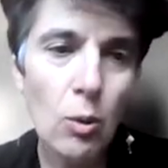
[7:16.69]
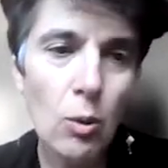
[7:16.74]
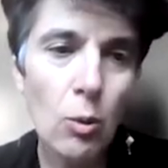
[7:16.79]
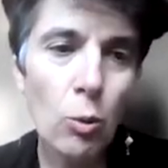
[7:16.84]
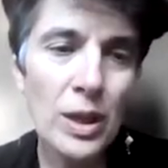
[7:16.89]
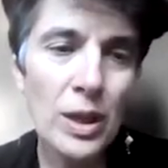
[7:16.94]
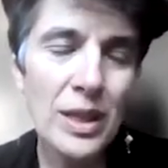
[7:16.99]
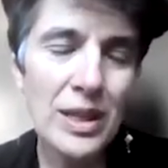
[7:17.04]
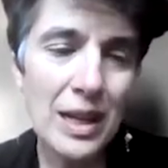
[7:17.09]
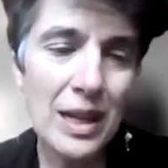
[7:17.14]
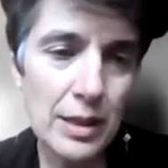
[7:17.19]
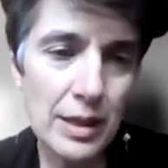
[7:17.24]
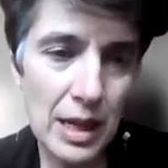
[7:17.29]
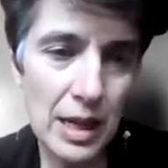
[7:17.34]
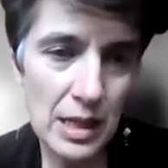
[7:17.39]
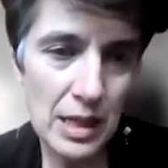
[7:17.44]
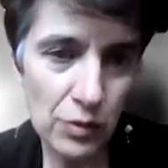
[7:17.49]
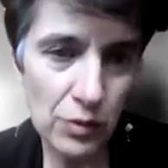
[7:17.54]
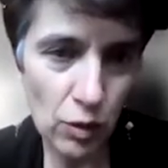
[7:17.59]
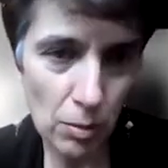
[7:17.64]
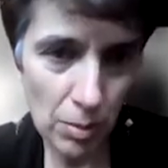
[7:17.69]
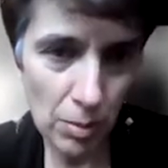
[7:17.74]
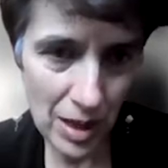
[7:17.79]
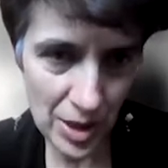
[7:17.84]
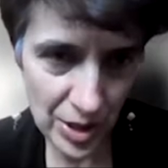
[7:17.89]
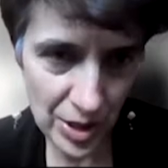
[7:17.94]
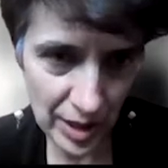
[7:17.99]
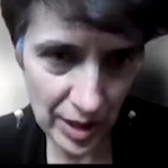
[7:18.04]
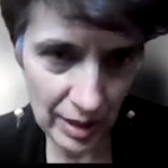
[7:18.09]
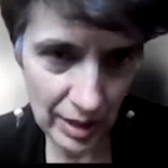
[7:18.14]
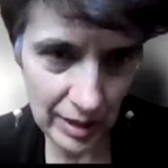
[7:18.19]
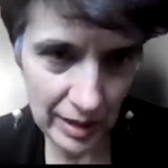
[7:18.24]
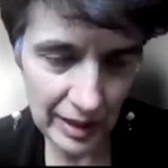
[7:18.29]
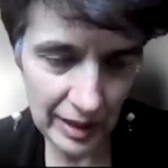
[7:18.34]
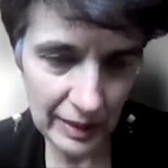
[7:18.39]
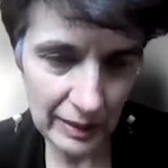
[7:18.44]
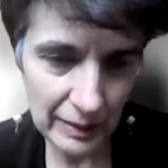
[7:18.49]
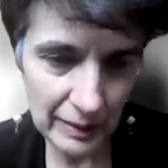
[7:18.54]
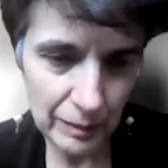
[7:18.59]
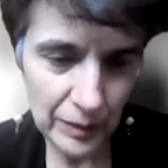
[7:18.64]
with ideas from machine
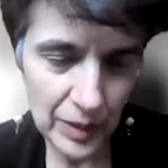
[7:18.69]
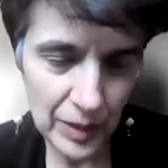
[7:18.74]
learning.